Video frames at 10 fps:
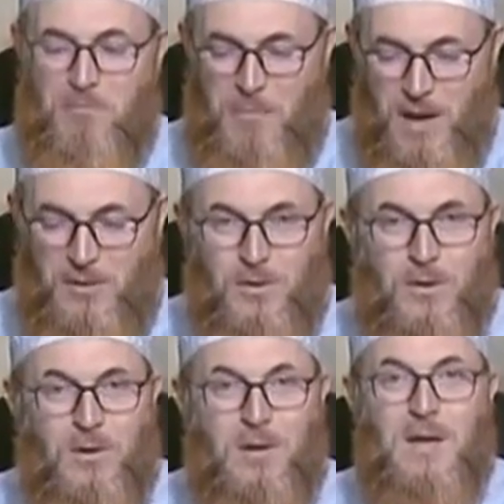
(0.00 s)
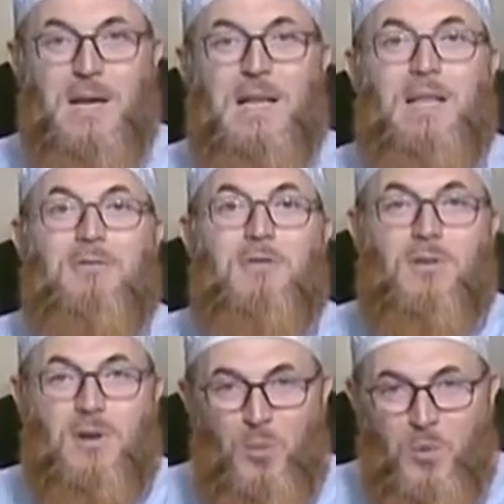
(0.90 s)
based on the
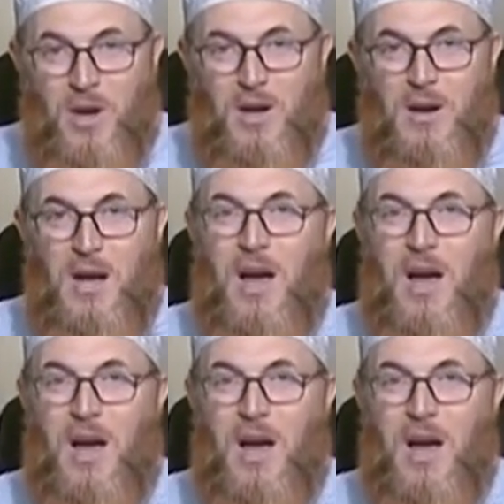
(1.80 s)
funeral prayer,